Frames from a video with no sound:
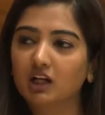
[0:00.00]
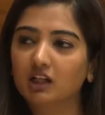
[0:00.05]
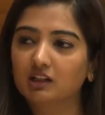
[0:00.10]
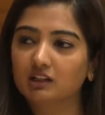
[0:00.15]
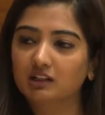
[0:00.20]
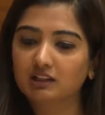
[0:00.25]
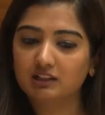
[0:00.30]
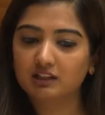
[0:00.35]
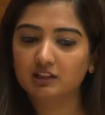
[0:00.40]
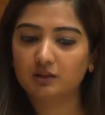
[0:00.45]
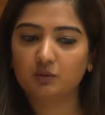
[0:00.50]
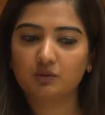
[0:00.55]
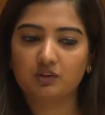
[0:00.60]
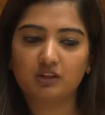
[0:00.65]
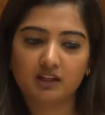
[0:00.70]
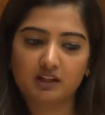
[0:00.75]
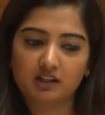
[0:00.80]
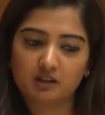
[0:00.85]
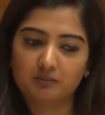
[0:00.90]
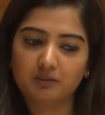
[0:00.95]
Earlier, it would
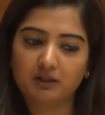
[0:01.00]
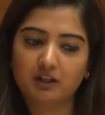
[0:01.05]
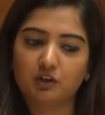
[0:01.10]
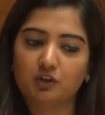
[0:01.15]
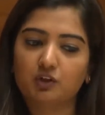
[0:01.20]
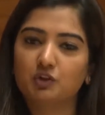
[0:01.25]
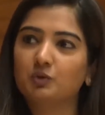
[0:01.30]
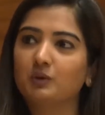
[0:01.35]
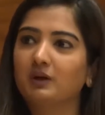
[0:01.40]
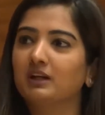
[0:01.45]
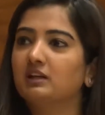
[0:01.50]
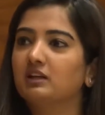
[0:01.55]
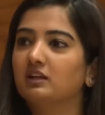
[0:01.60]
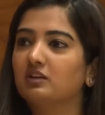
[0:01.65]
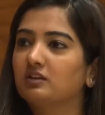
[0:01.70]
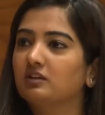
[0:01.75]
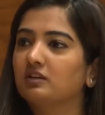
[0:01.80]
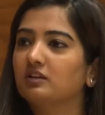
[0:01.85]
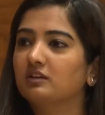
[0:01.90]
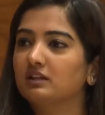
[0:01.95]
take about 20 to
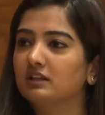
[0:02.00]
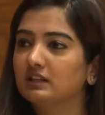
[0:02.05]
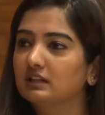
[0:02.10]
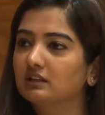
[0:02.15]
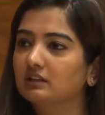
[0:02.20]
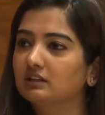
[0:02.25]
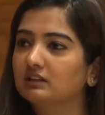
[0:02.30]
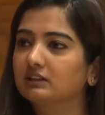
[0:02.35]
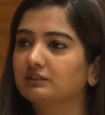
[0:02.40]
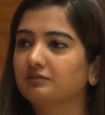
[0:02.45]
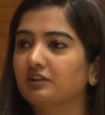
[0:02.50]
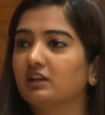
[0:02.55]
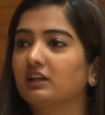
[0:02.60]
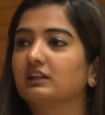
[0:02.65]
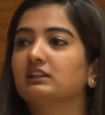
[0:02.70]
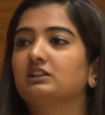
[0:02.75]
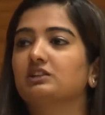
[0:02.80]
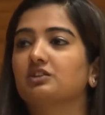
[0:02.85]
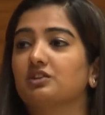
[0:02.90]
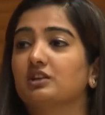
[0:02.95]
30 years for
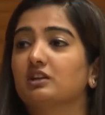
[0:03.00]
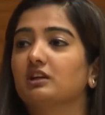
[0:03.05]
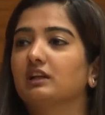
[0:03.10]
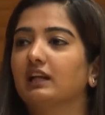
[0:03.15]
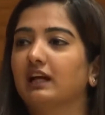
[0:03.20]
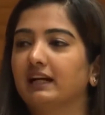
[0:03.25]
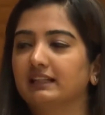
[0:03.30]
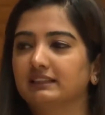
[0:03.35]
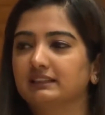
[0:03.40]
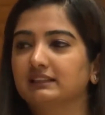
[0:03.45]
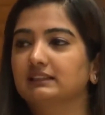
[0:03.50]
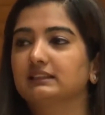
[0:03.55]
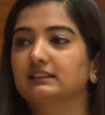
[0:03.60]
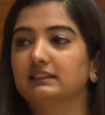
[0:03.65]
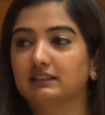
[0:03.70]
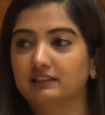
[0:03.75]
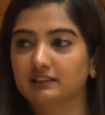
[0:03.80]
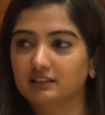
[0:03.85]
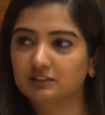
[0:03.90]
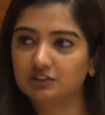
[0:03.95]
us to realize and
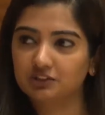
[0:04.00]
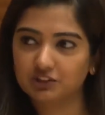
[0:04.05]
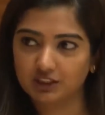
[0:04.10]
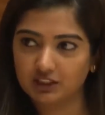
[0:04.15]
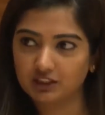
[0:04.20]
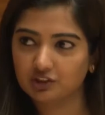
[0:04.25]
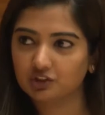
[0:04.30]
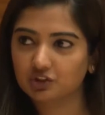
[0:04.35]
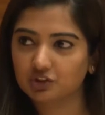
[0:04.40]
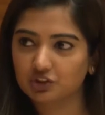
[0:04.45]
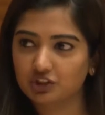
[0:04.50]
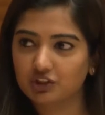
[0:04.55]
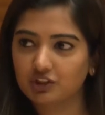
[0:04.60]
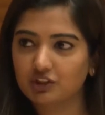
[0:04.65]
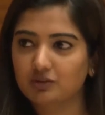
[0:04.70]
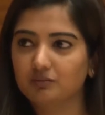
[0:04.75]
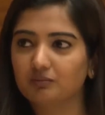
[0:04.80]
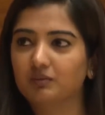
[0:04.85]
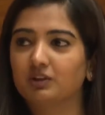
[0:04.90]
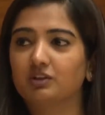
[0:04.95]
see this change,
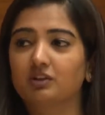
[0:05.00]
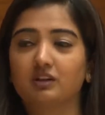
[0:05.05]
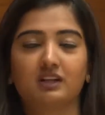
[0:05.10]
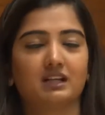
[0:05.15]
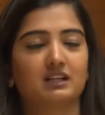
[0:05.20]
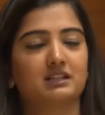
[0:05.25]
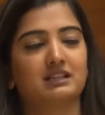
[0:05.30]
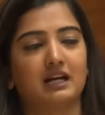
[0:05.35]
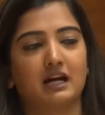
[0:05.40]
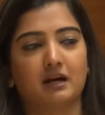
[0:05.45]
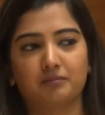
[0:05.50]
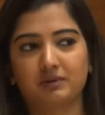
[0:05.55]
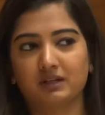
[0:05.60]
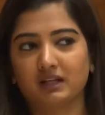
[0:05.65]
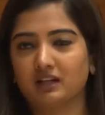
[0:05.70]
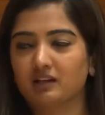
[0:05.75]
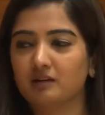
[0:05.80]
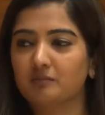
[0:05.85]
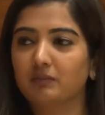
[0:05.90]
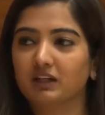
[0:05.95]
but today it's happening
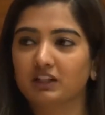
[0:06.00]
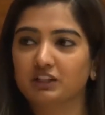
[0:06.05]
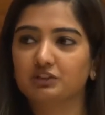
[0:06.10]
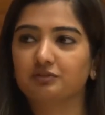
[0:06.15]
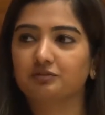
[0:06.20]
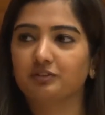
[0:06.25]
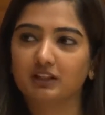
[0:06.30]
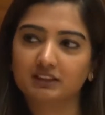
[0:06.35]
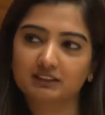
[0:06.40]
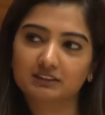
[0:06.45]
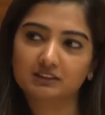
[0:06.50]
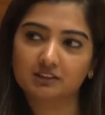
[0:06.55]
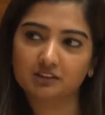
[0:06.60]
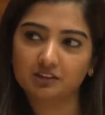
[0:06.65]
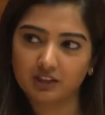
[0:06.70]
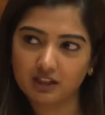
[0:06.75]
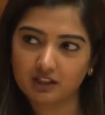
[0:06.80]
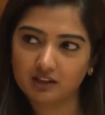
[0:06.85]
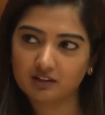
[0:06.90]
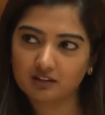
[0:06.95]
at a much faster
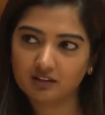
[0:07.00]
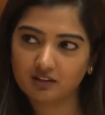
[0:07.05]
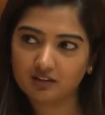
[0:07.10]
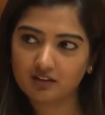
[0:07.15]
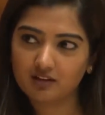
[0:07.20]
rate.